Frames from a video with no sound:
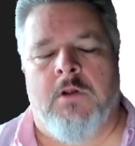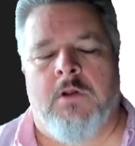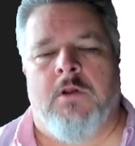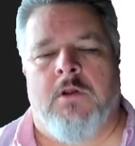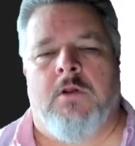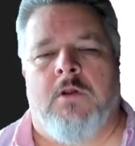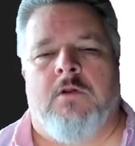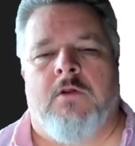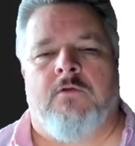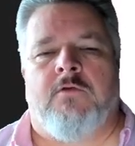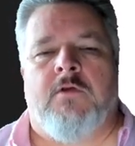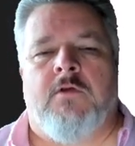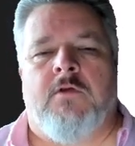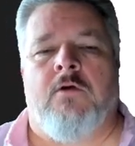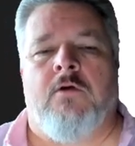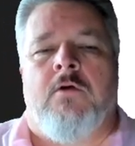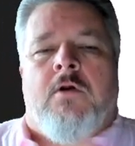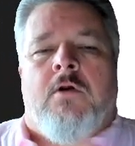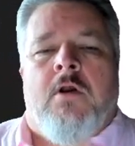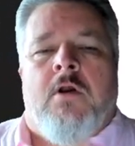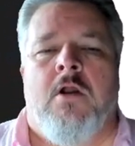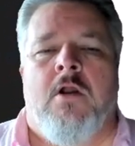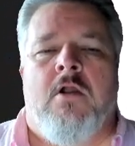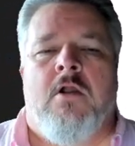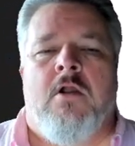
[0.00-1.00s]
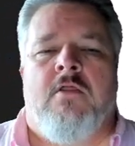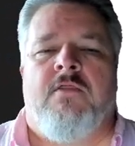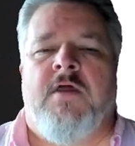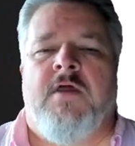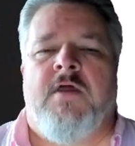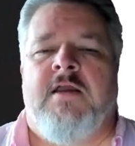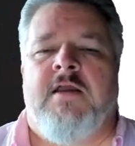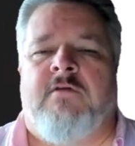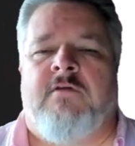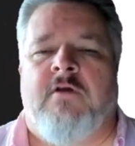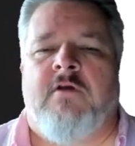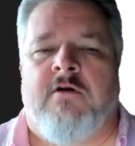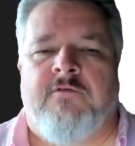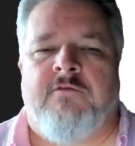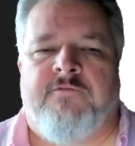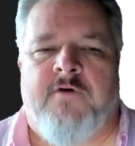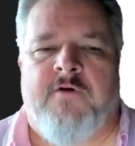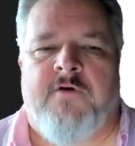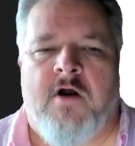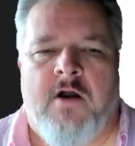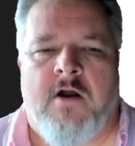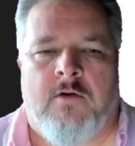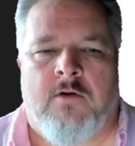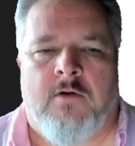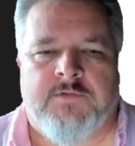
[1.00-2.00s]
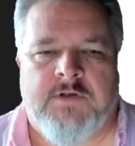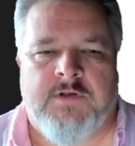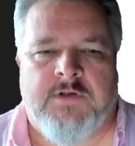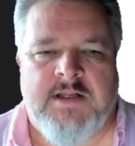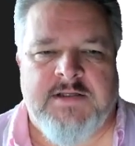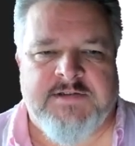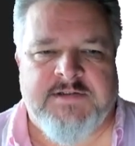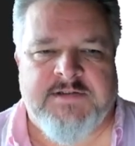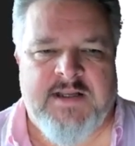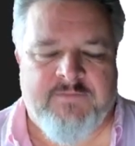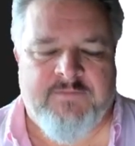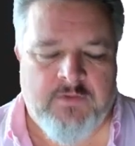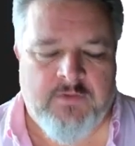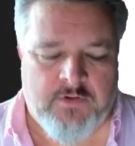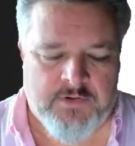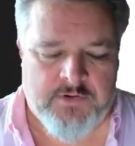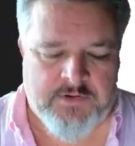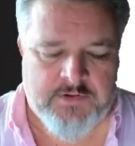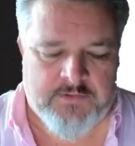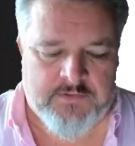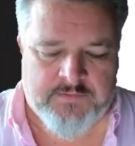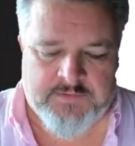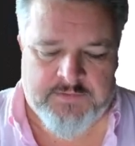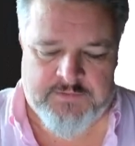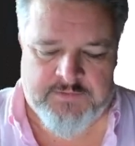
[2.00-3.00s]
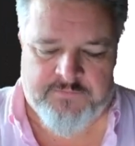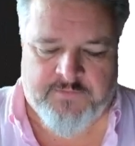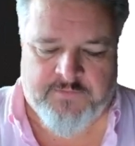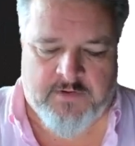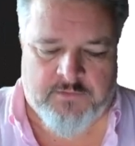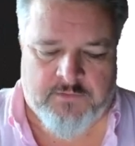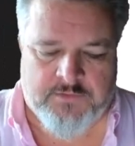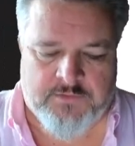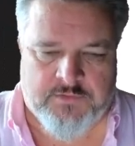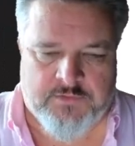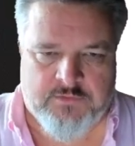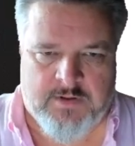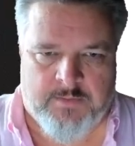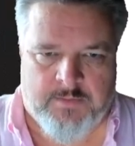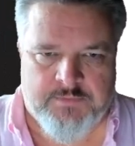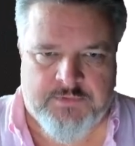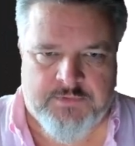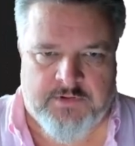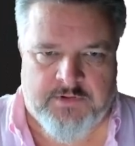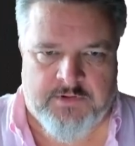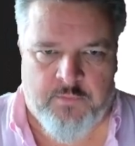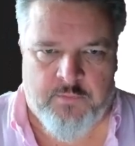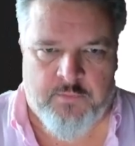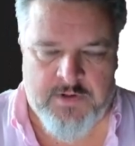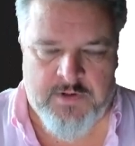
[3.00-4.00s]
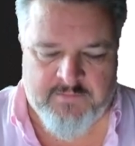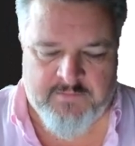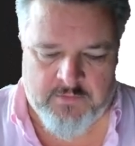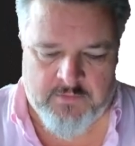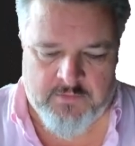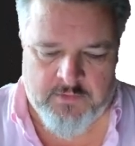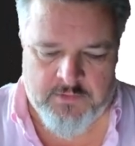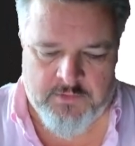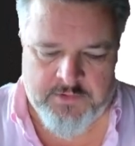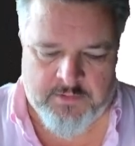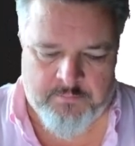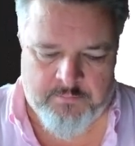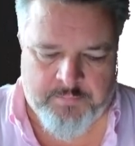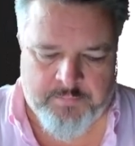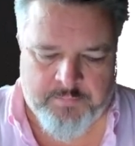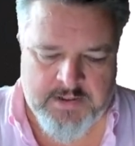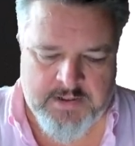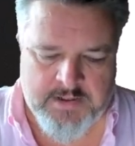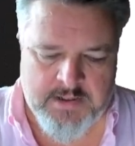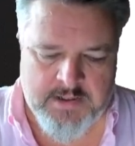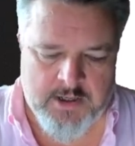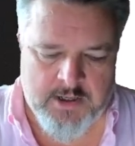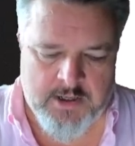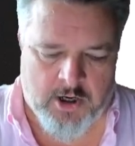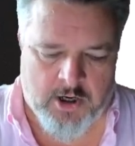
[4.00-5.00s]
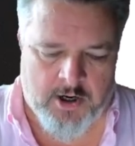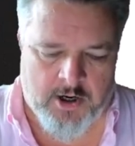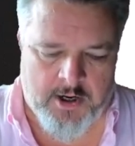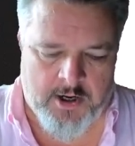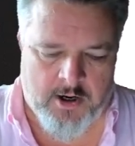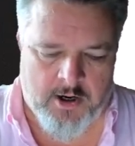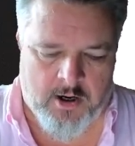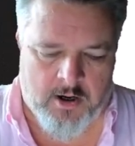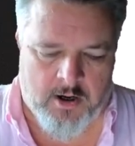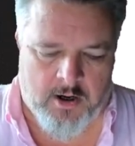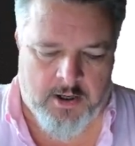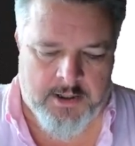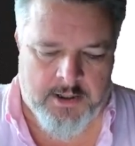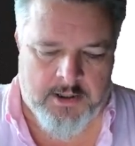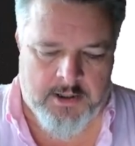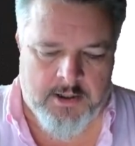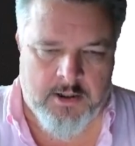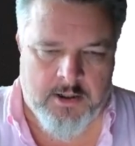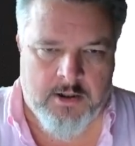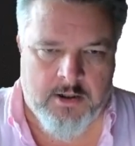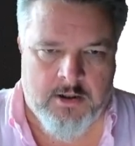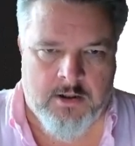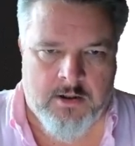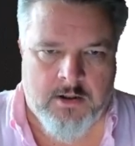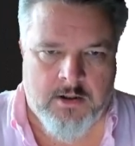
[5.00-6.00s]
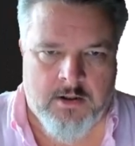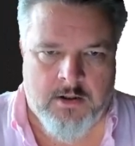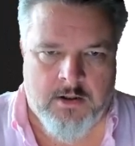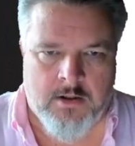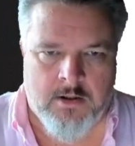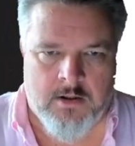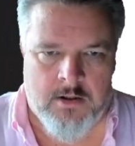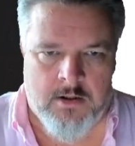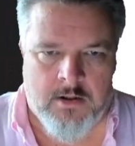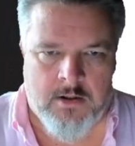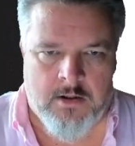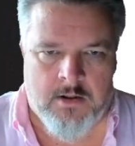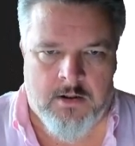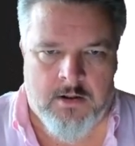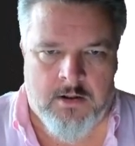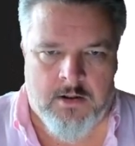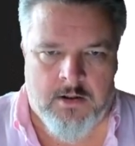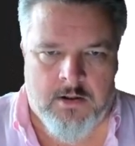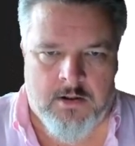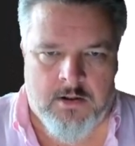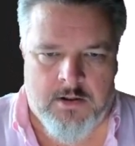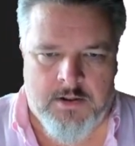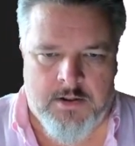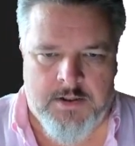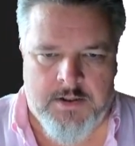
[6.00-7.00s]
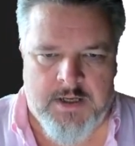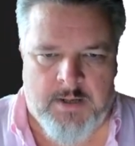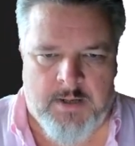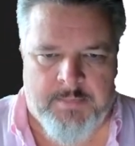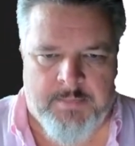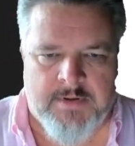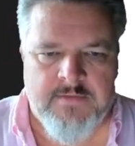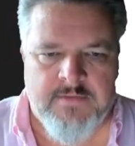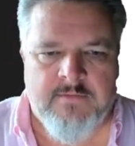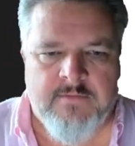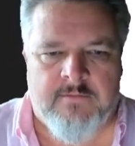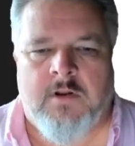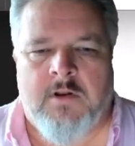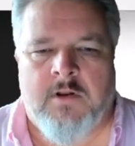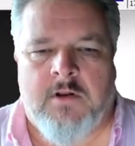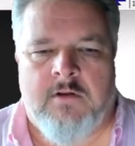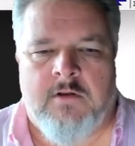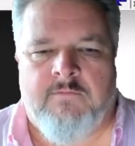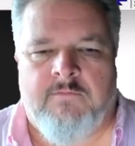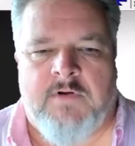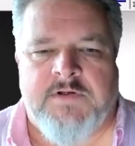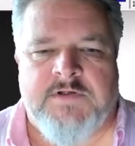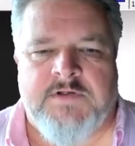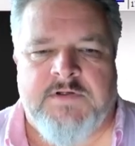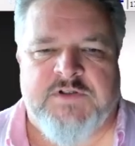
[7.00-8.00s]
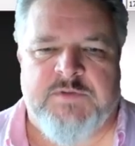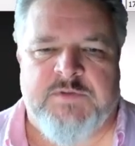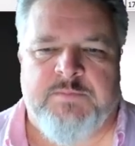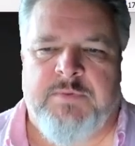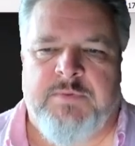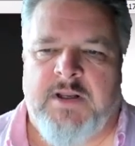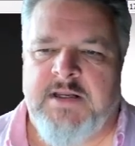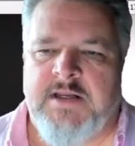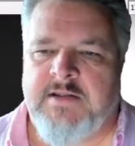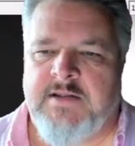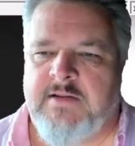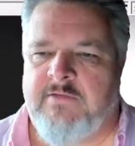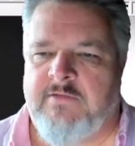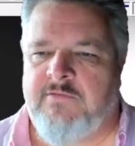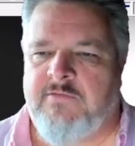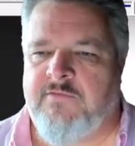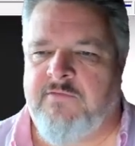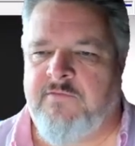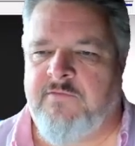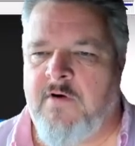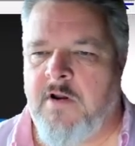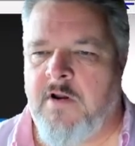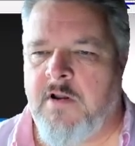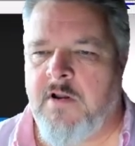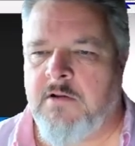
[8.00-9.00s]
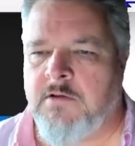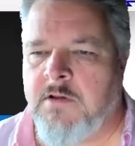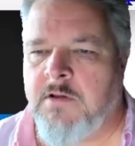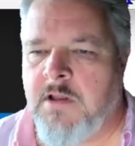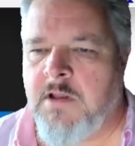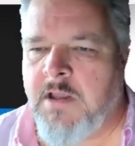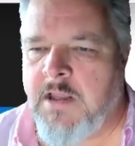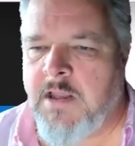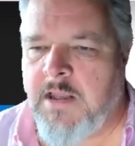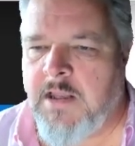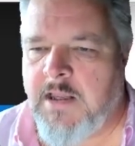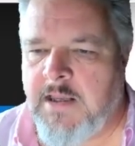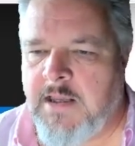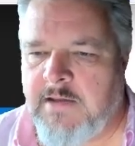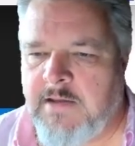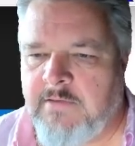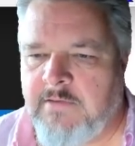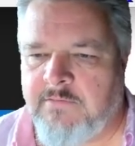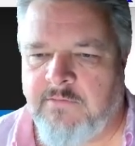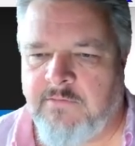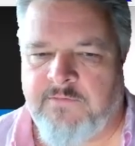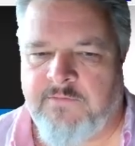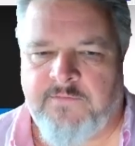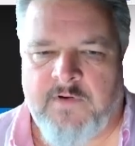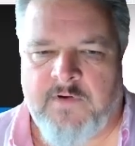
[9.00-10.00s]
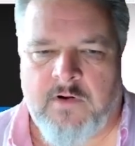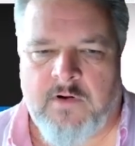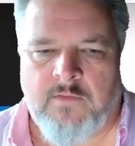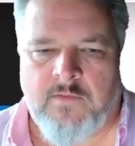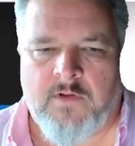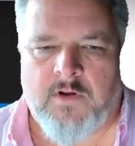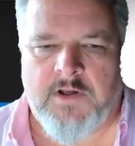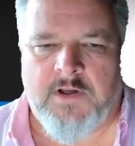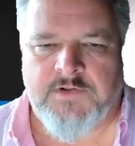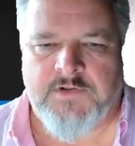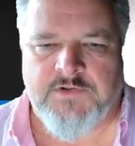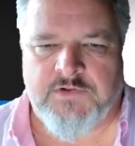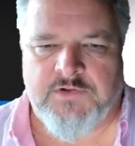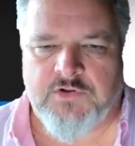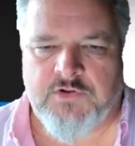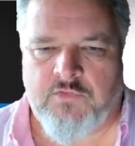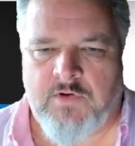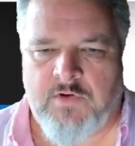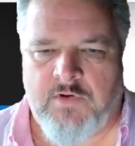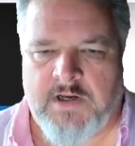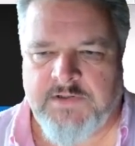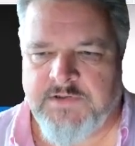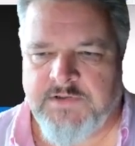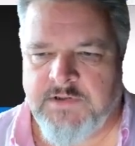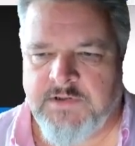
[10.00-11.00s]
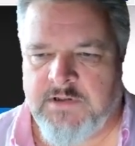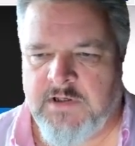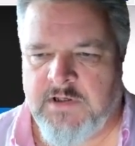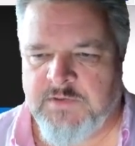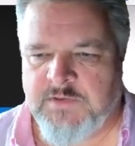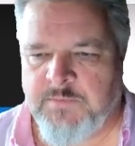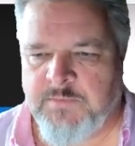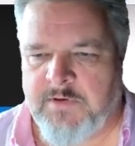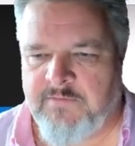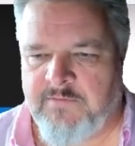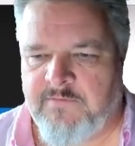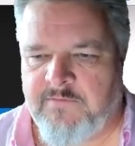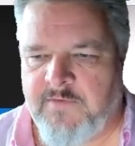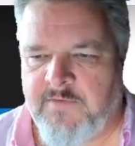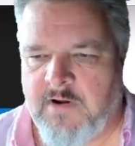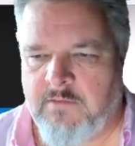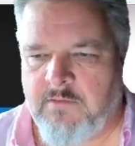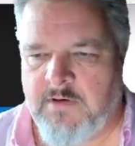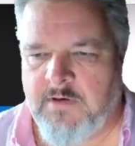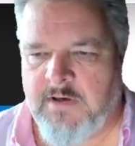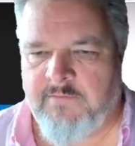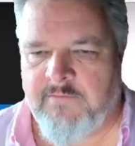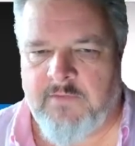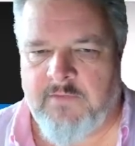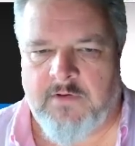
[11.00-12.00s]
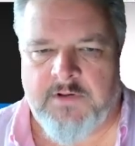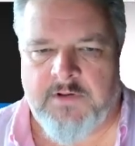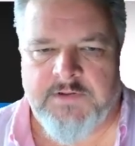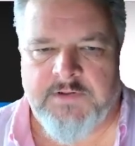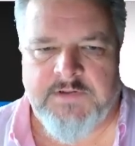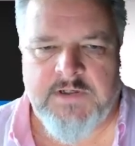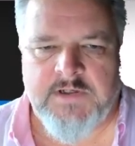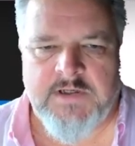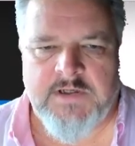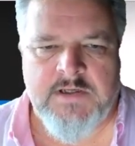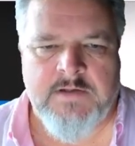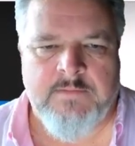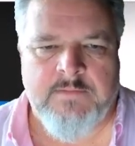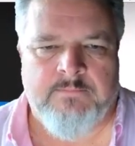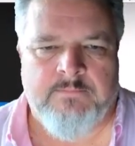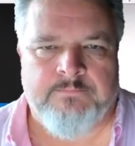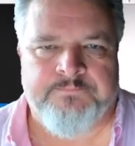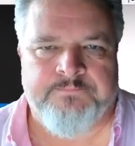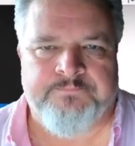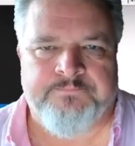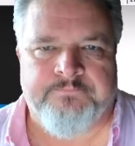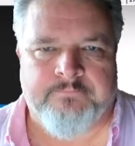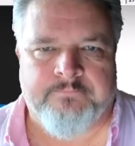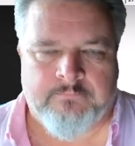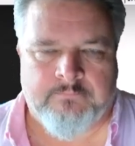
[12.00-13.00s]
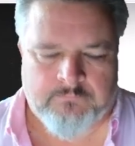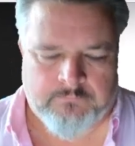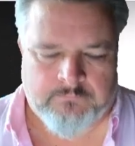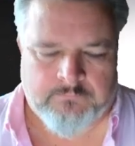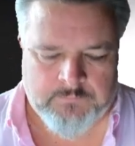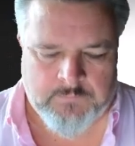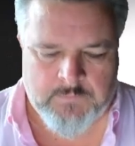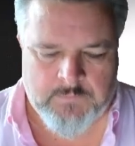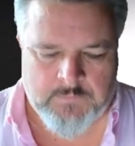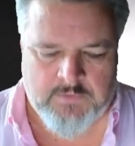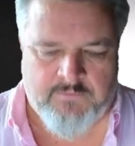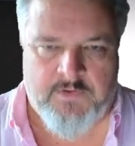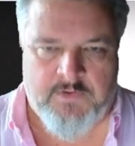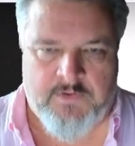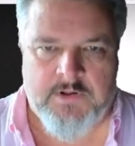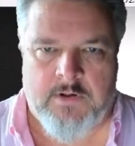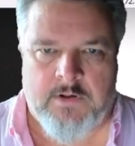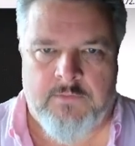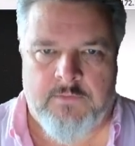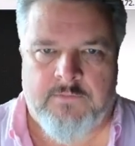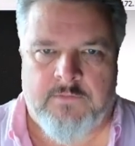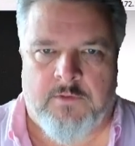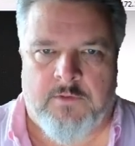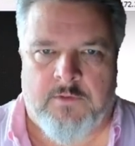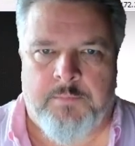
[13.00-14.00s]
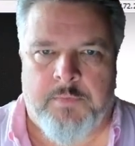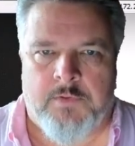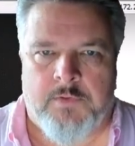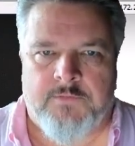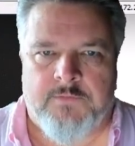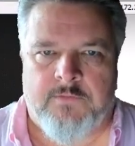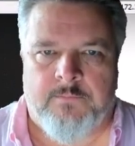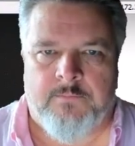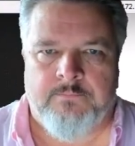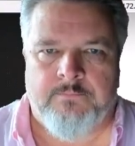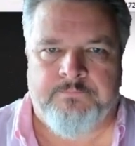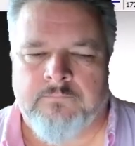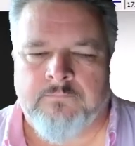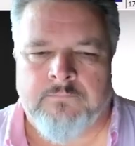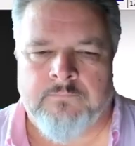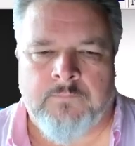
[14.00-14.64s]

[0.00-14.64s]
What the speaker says: So there's our file. So let's have a look at this file description. If we have a look at PII Gubbins, if I display this file, here's the file that I just created. Here's my file level ID. If I go to the bottom,